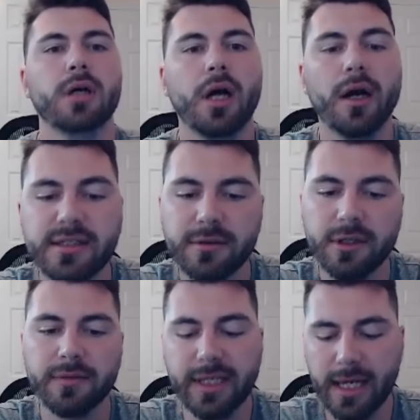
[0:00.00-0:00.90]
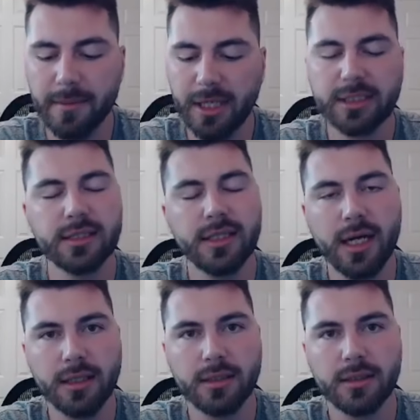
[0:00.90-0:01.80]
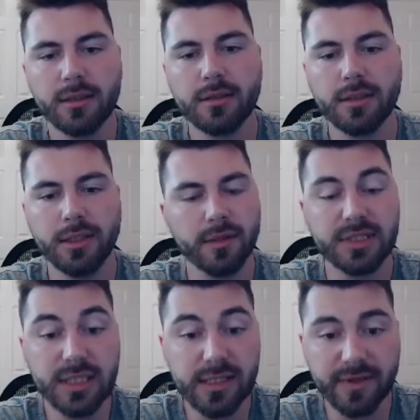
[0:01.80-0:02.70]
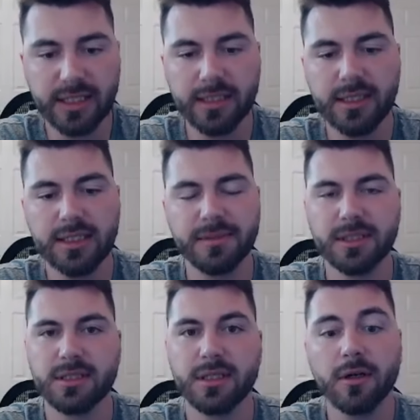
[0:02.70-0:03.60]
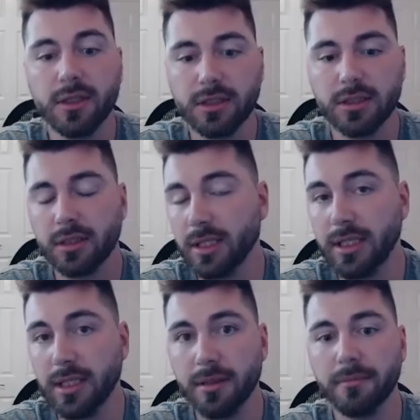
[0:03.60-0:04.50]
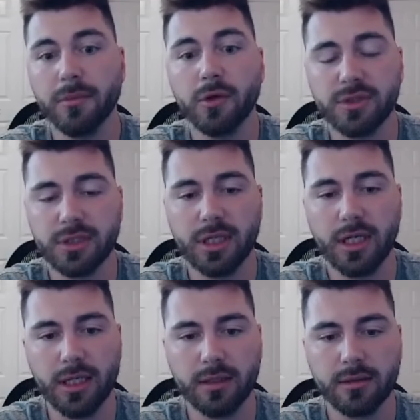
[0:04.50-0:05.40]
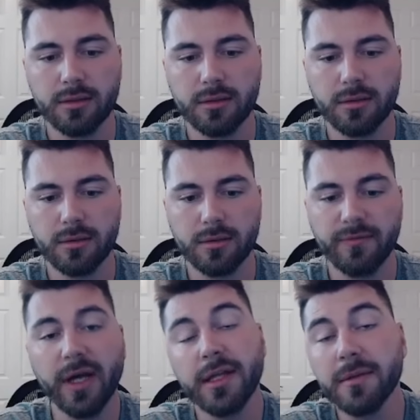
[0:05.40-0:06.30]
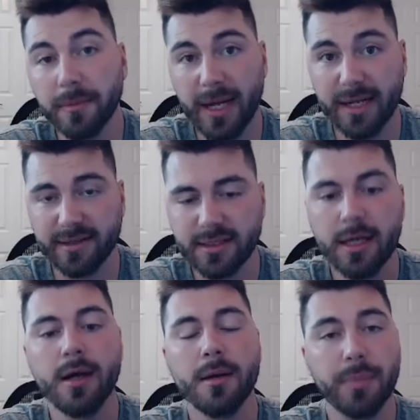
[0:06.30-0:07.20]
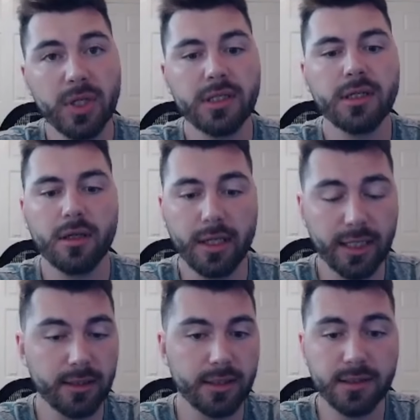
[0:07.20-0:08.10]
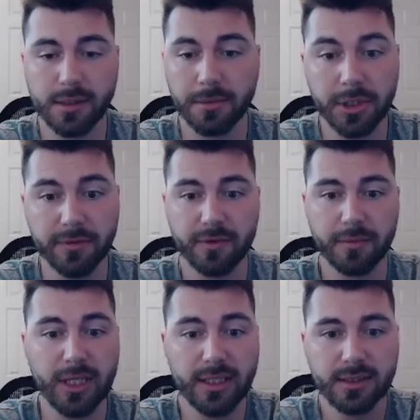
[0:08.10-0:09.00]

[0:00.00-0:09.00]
All right, so in a recap, I did not sleeve any of these because they aren't the most valuable packs. But again, these are pretty good for play.